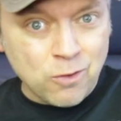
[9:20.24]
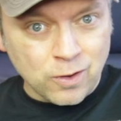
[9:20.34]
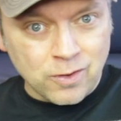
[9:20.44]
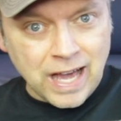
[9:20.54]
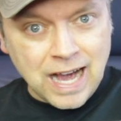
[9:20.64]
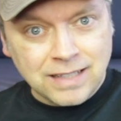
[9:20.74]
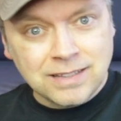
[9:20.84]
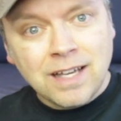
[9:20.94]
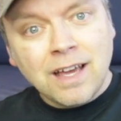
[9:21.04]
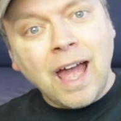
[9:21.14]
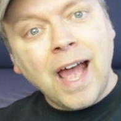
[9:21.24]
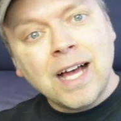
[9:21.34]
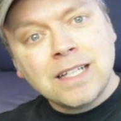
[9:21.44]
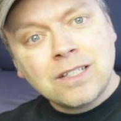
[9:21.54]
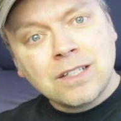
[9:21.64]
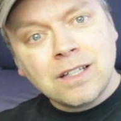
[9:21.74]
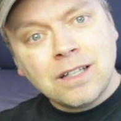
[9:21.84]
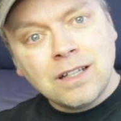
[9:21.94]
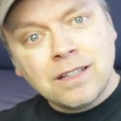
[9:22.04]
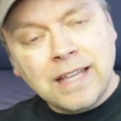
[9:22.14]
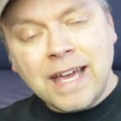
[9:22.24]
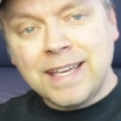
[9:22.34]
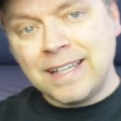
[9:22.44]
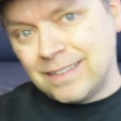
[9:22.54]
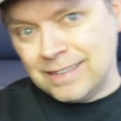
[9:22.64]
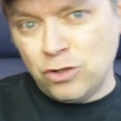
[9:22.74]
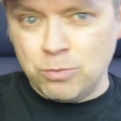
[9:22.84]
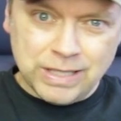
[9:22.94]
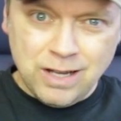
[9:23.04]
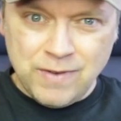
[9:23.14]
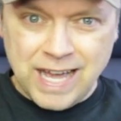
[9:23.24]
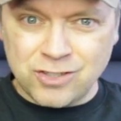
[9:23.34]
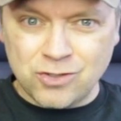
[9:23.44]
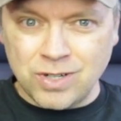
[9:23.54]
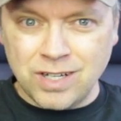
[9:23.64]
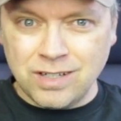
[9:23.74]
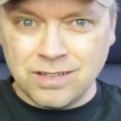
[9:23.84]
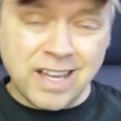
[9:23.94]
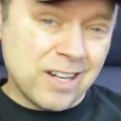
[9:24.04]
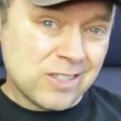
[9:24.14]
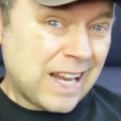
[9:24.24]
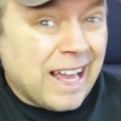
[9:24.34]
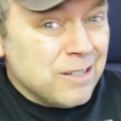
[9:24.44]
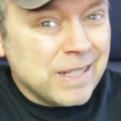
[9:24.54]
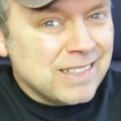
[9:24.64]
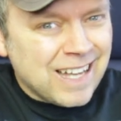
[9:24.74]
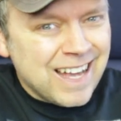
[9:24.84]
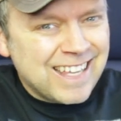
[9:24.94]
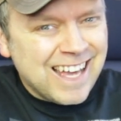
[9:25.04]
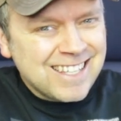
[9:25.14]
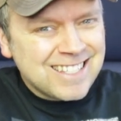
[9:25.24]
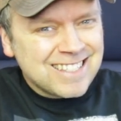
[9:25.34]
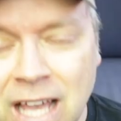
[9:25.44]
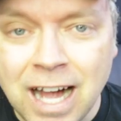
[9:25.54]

for that. And they get a little bit of extra entertainment, I guess,